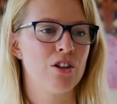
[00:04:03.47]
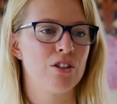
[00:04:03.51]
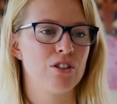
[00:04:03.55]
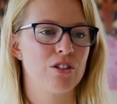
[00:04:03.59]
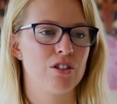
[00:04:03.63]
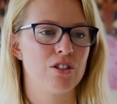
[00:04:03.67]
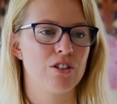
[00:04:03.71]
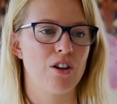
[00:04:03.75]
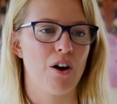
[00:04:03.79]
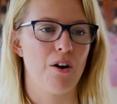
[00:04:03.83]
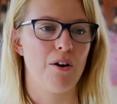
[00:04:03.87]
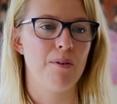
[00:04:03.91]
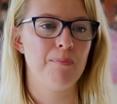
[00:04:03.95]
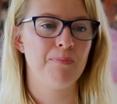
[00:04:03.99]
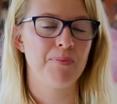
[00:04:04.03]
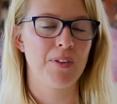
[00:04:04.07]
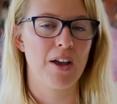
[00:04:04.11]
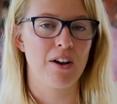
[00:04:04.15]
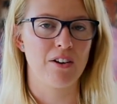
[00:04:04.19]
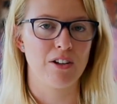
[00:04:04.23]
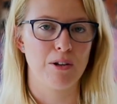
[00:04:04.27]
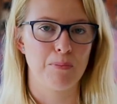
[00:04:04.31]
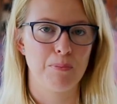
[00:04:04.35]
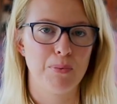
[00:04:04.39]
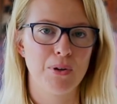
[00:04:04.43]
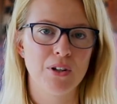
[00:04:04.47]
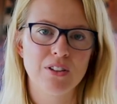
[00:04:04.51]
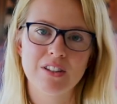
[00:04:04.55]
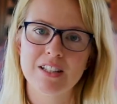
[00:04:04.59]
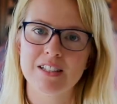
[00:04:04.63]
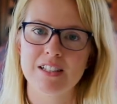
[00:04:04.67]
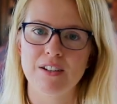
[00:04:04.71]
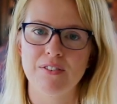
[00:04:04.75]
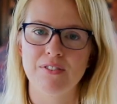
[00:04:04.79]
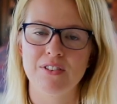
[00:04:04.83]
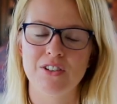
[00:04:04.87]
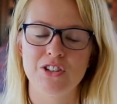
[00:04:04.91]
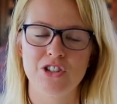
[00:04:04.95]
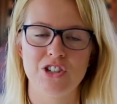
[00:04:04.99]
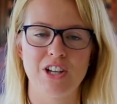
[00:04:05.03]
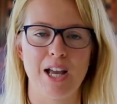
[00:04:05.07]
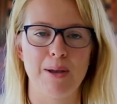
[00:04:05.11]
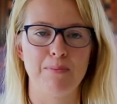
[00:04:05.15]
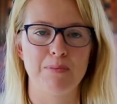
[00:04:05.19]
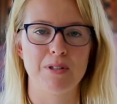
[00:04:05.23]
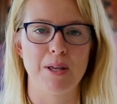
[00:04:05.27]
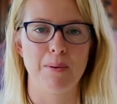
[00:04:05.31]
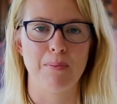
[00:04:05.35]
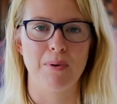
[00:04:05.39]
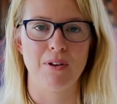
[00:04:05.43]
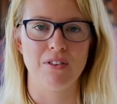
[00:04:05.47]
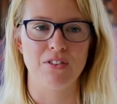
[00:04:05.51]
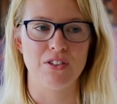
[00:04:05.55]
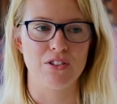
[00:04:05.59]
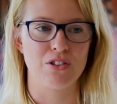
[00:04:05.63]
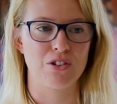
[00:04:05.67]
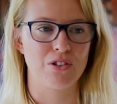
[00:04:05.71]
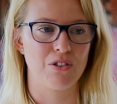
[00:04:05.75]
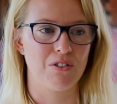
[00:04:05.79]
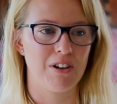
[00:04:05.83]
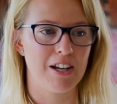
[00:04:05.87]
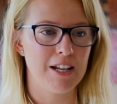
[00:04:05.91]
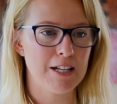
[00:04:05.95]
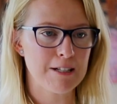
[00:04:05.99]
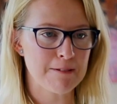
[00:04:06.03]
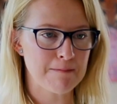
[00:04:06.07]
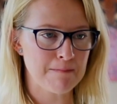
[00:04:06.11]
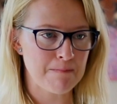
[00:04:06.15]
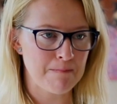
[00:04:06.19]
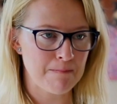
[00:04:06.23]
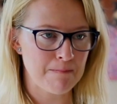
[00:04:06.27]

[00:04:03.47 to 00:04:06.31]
So I'm going to put the different shapes up on the screen.